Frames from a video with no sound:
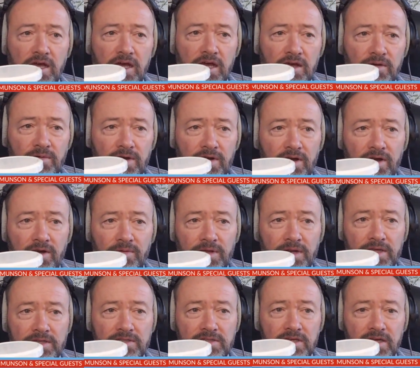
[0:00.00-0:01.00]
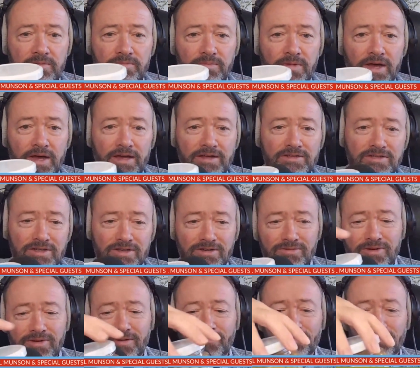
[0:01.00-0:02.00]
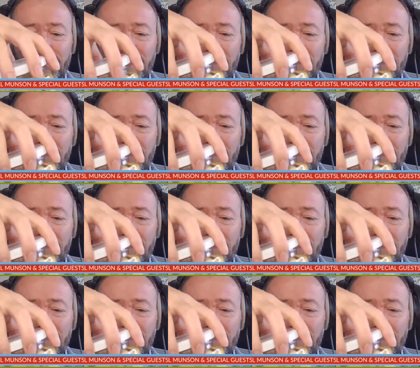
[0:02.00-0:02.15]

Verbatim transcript: uh, where are we? Let's come back to um,